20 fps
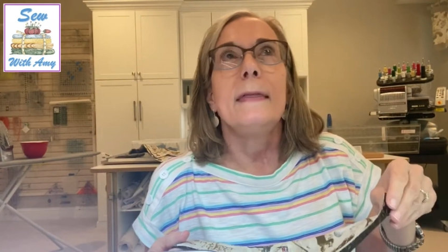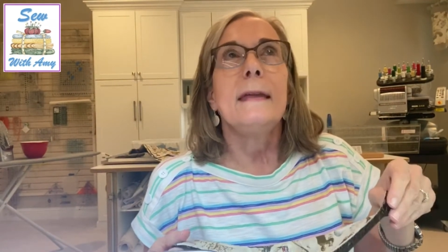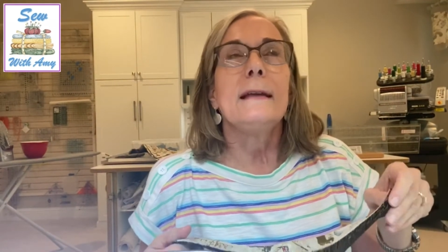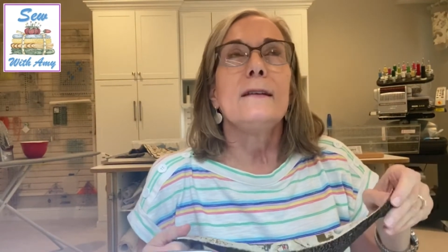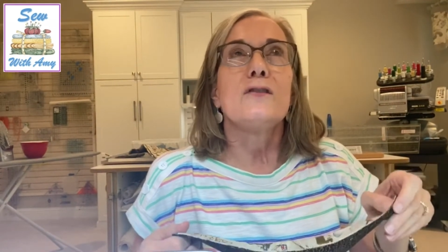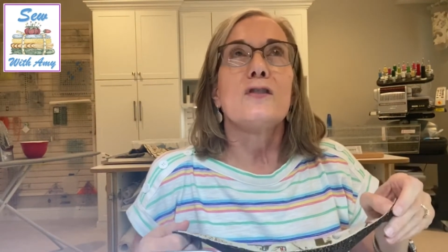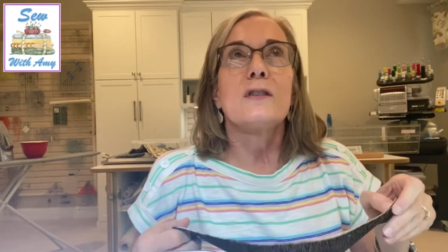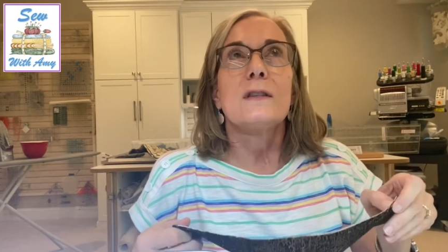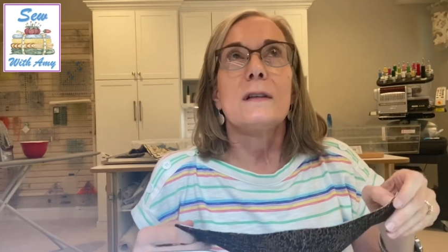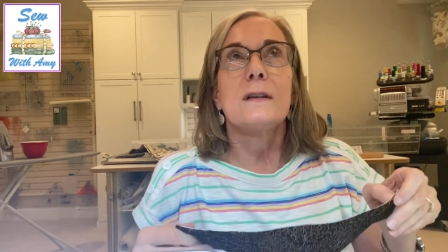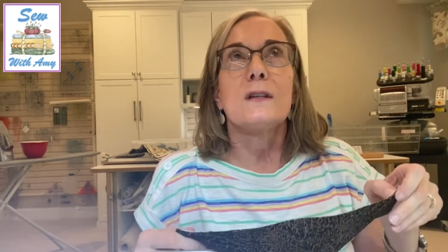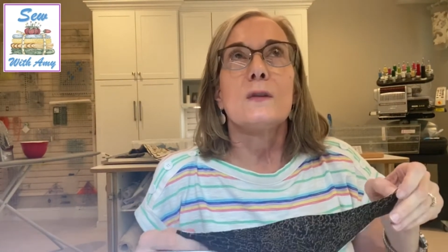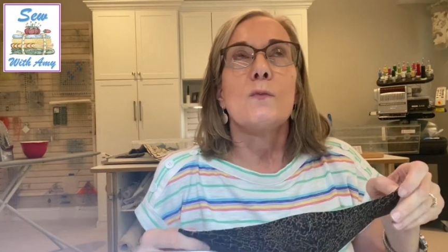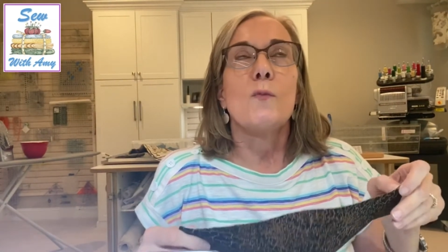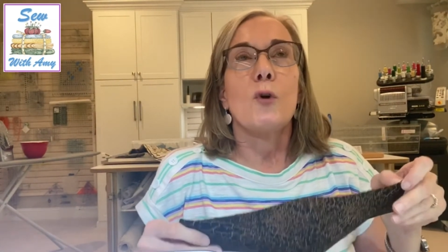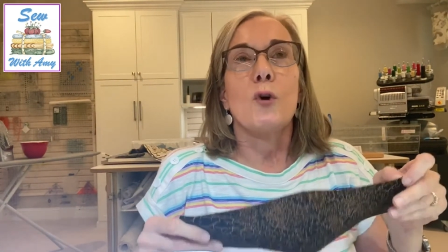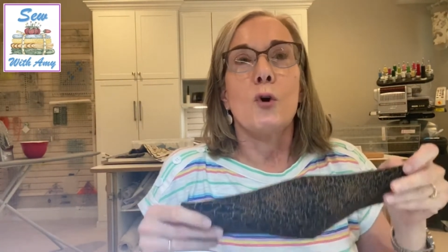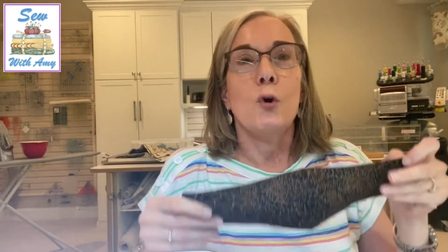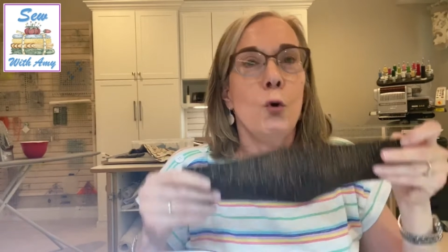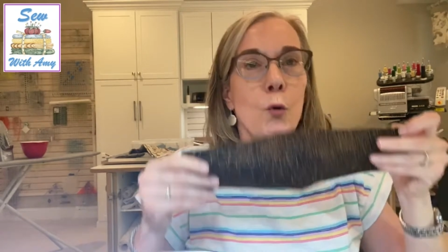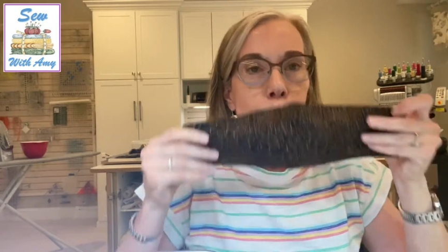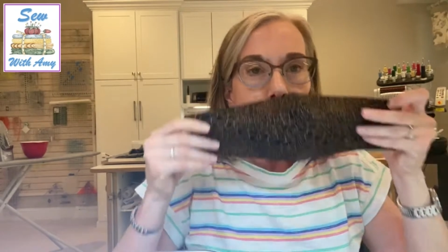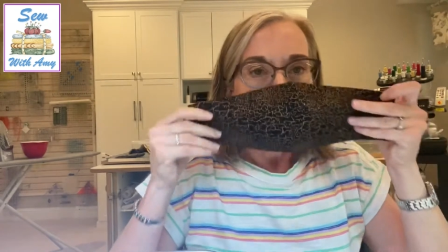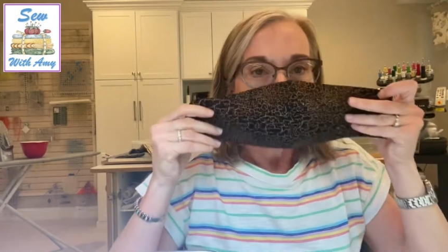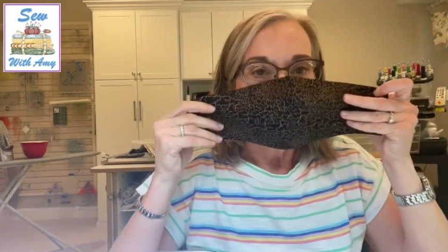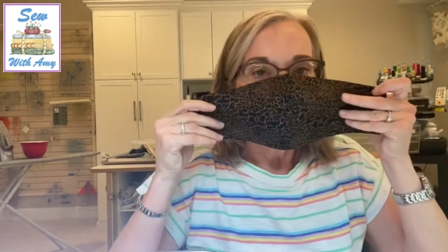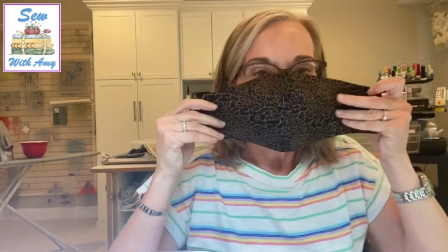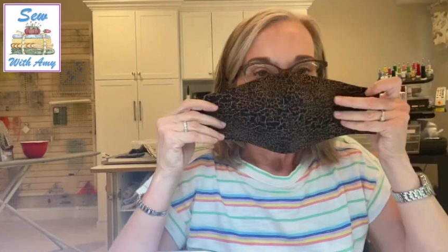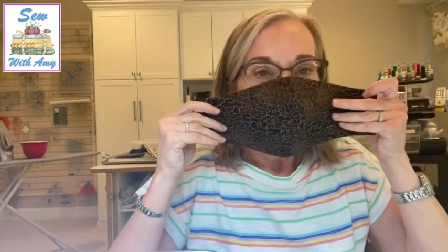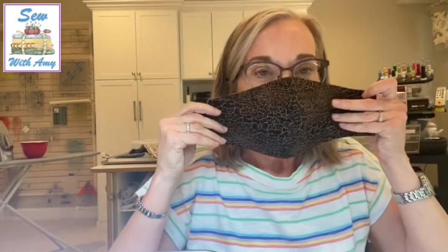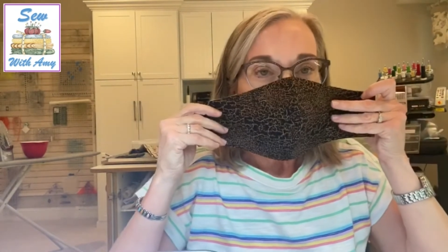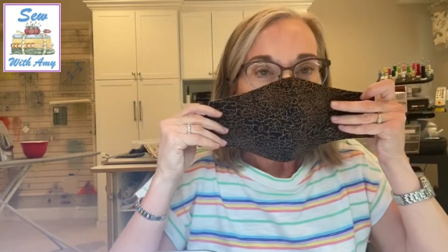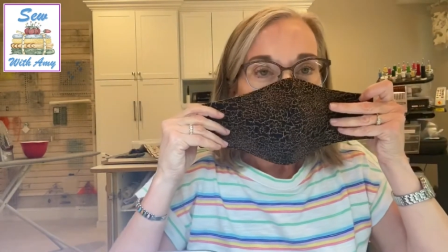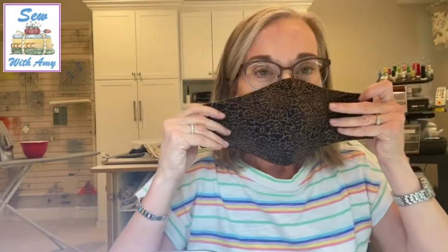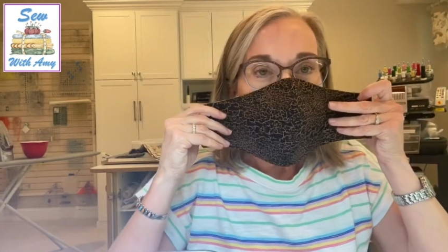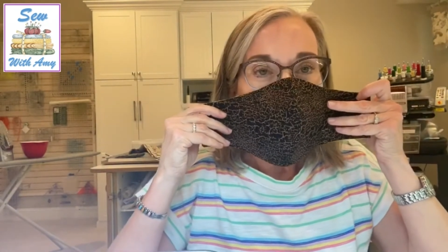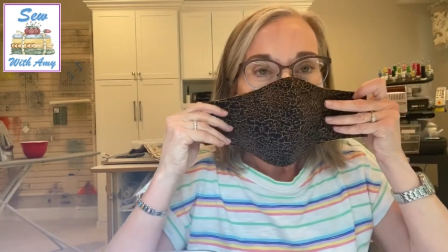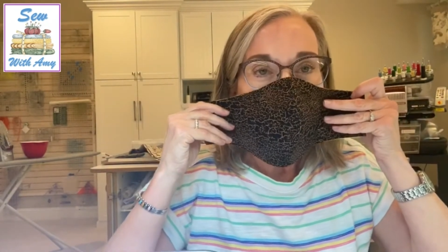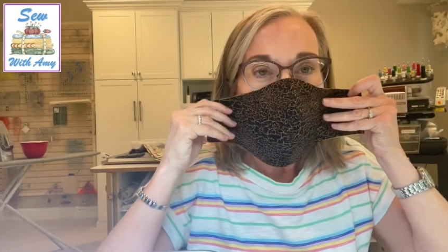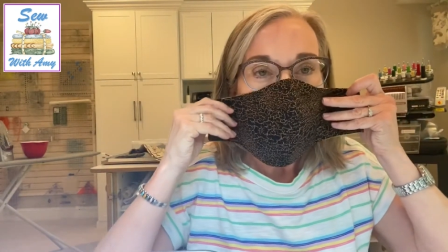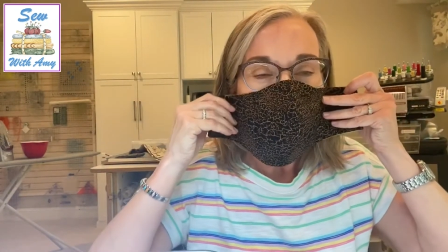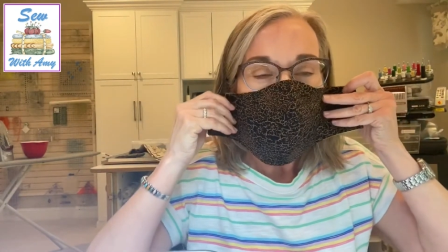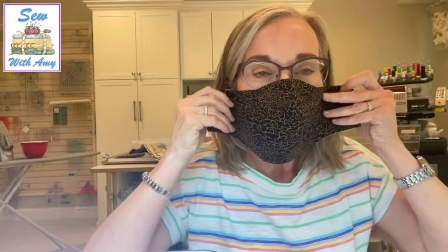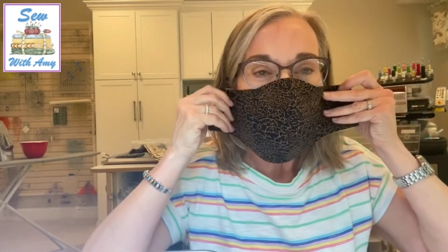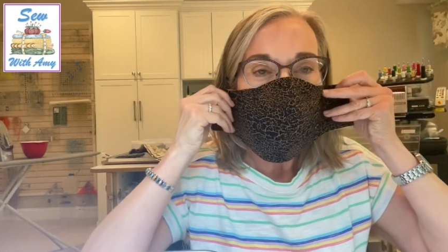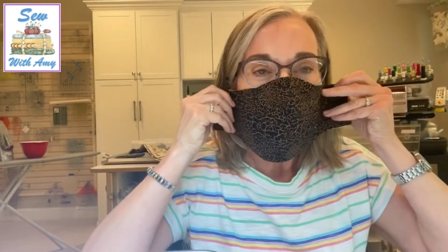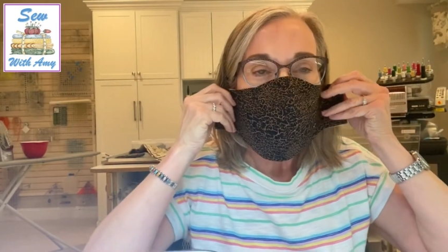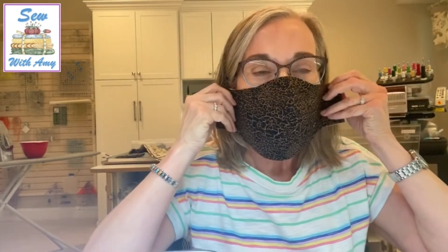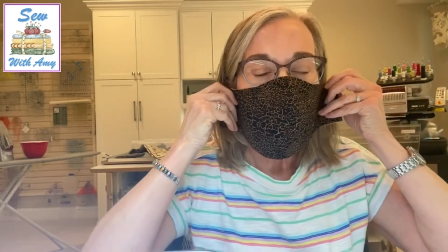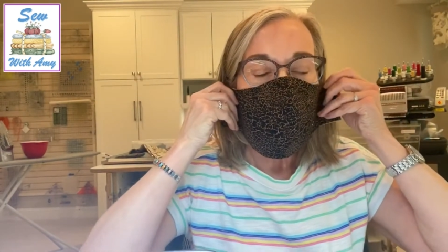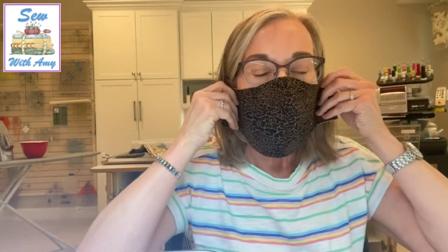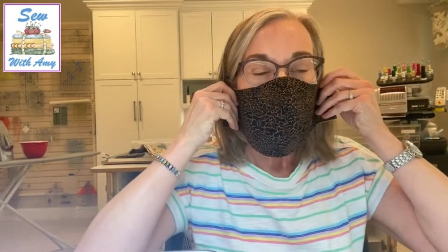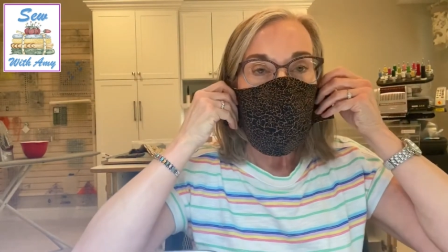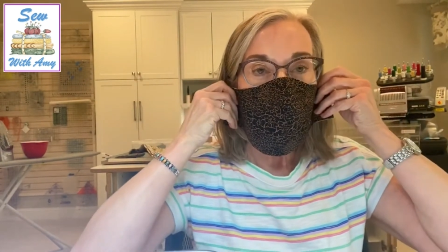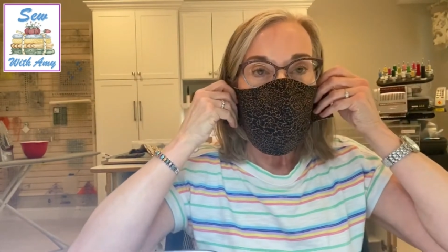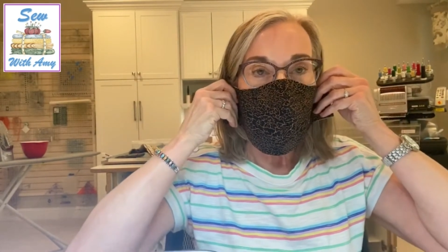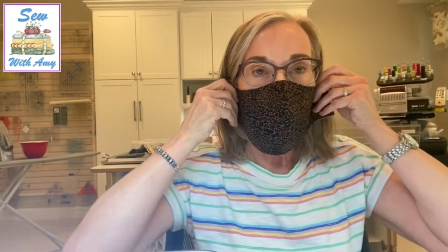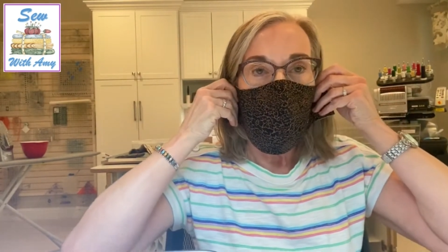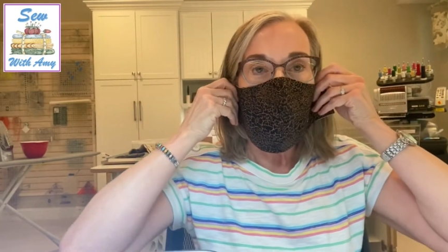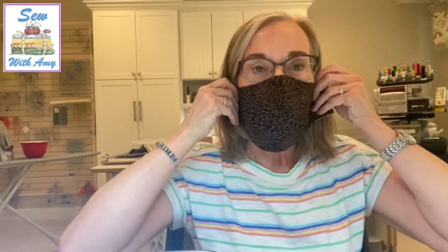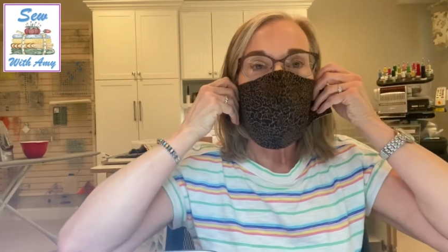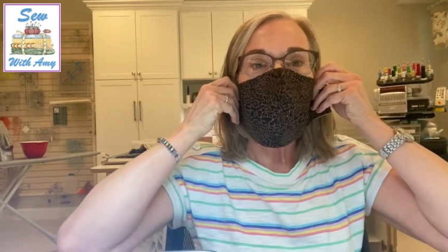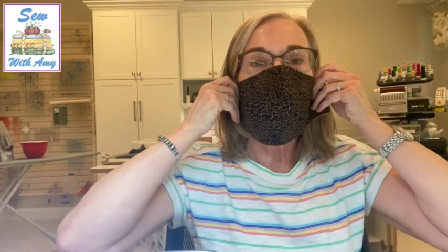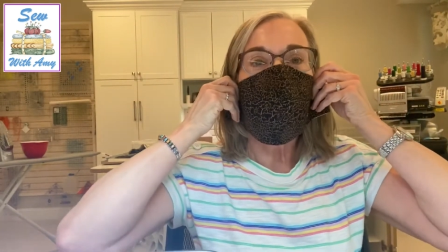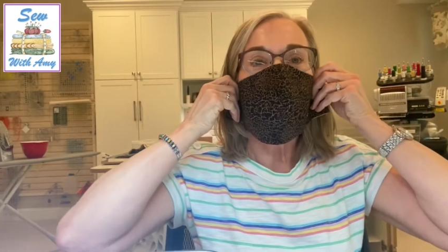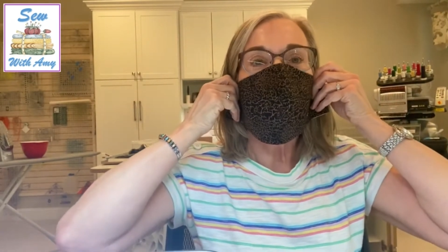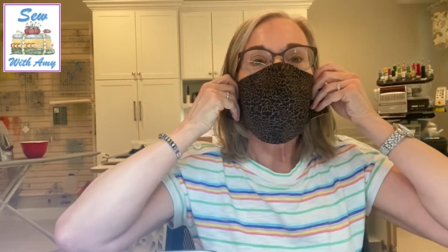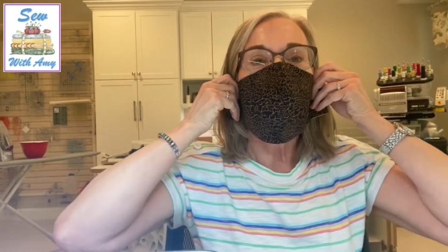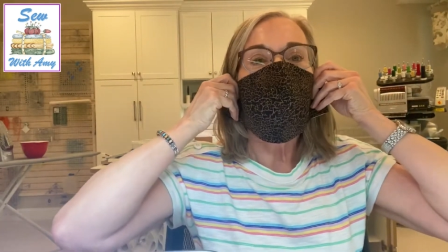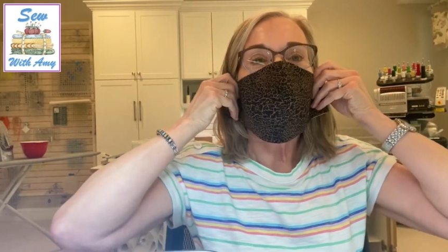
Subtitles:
just looks more cool than the pleated masks,